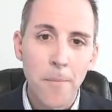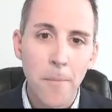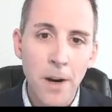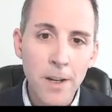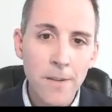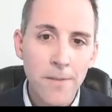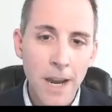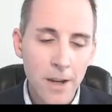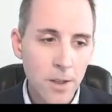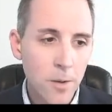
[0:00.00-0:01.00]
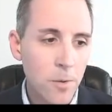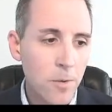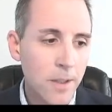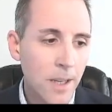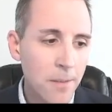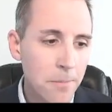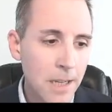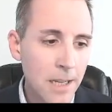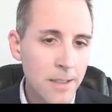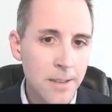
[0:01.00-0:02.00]
market value can
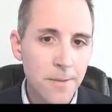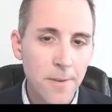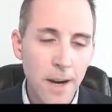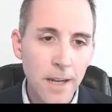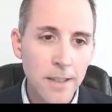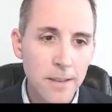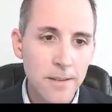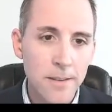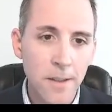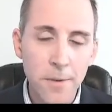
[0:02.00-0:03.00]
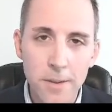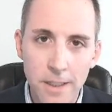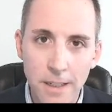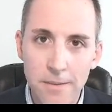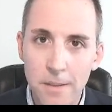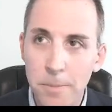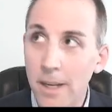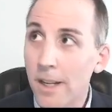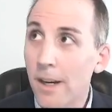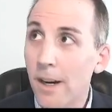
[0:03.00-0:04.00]
be defined differently
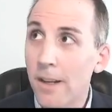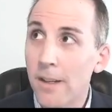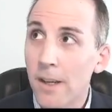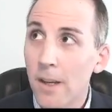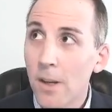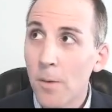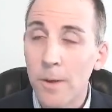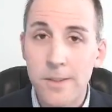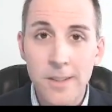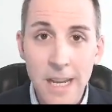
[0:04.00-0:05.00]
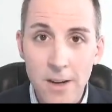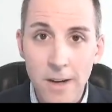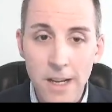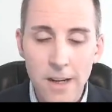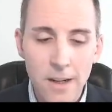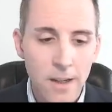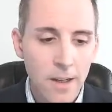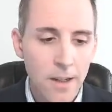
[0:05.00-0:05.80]
depending on what state you're in,